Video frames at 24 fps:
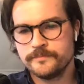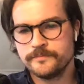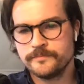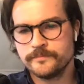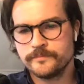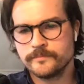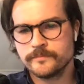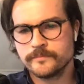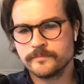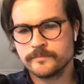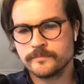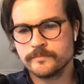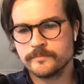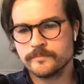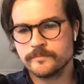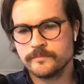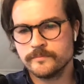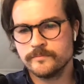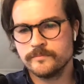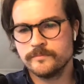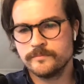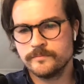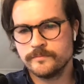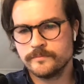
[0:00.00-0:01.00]

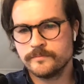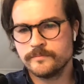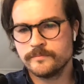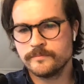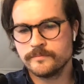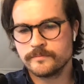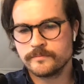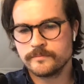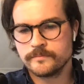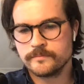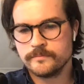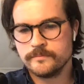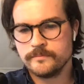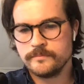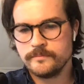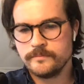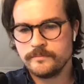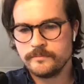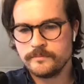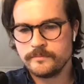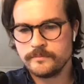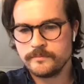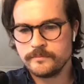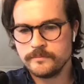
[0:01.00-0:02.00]

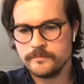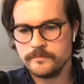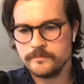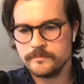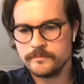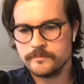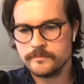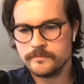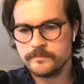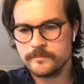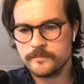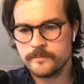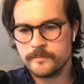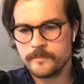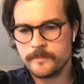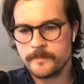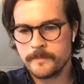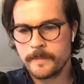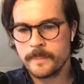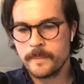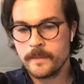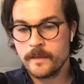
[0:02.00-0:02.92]
(no one is talking)